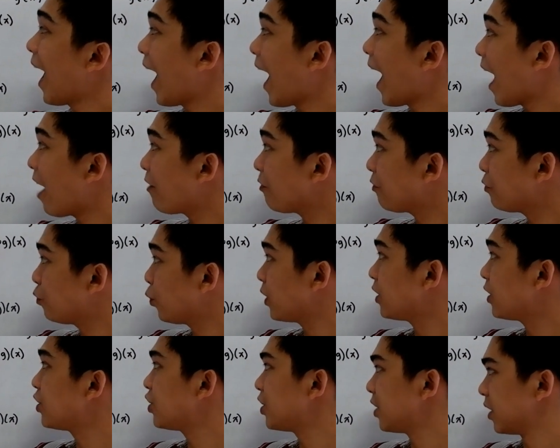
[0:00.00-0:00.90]
f
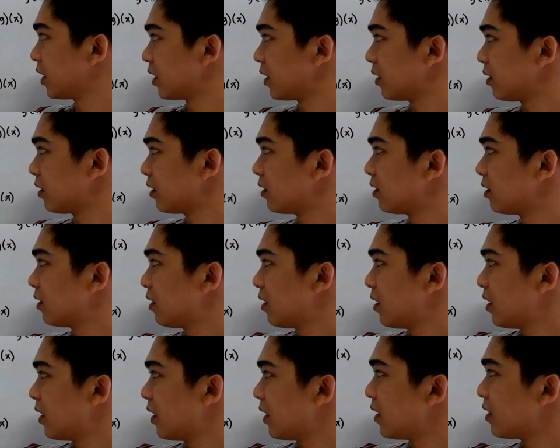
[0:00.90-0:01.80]
with g
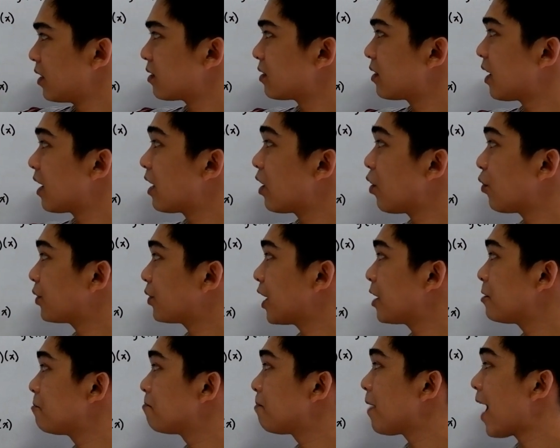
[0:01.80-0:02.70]
is
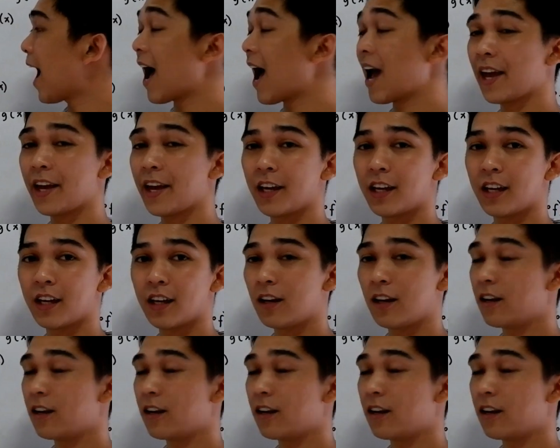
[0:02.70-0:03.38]
denoted by